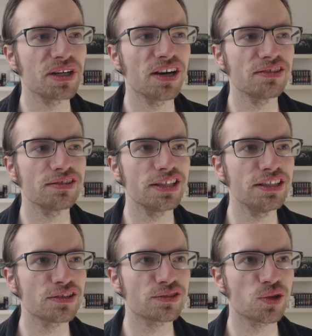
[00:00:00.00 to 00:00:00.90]
because
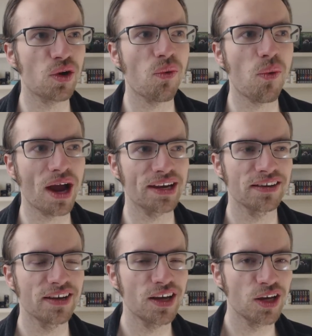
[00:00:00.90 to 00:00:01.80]
he doesn't
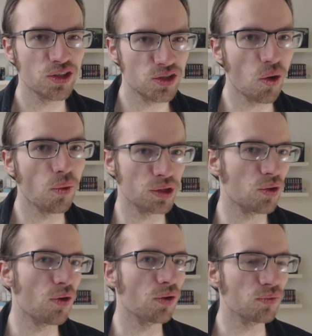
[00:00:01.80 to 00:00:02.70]
quite go
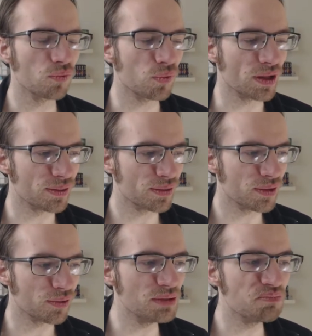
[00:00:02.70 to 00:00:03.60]
along with,
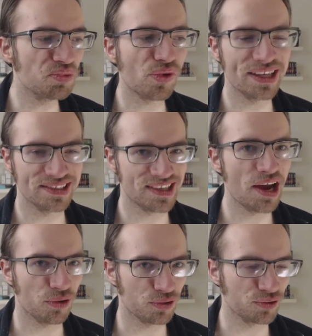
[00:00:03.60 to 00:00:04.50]
you know, he breaks
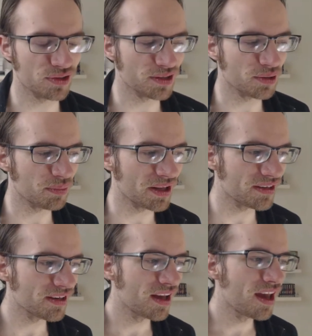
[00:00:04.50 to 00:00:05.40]
character a little
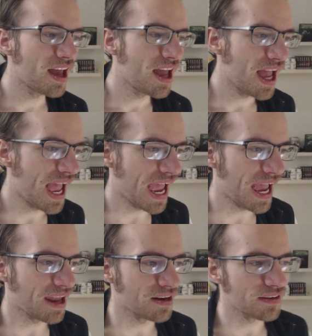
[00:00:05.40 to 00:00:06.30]
bit,
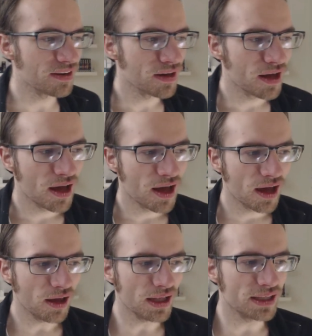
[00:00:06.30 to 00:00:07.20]
and
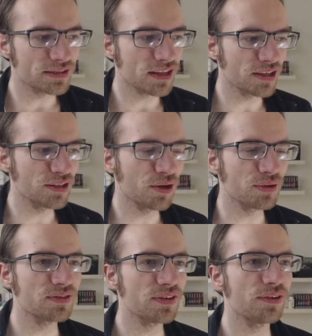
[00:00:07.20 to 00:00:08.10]
it's like, you know,
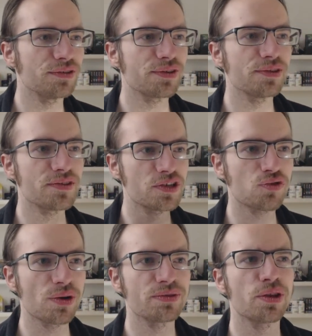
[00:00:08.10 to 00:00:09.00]
it's there's this
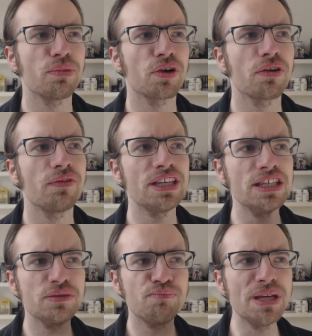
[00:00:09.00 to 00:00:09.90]
description in the book of
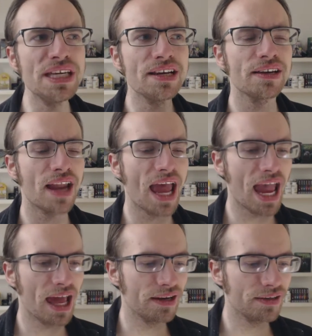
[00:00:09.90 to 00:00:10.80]
he's beaten,
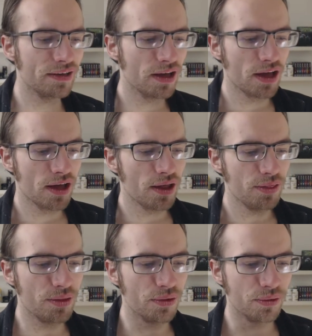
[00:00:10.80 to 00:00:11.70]
and
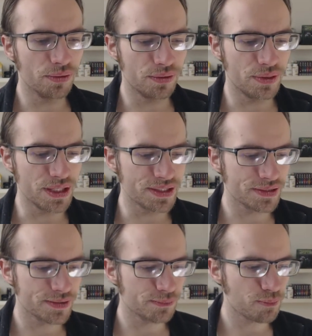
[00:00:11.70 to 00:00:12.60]
the
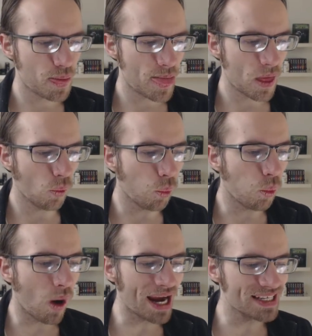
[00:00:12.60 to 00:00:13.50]
this
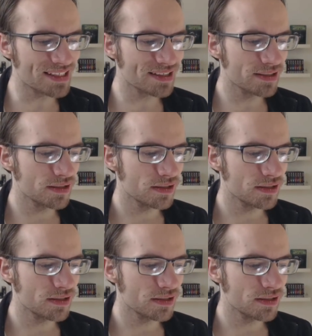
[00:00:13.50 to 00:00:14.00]
white,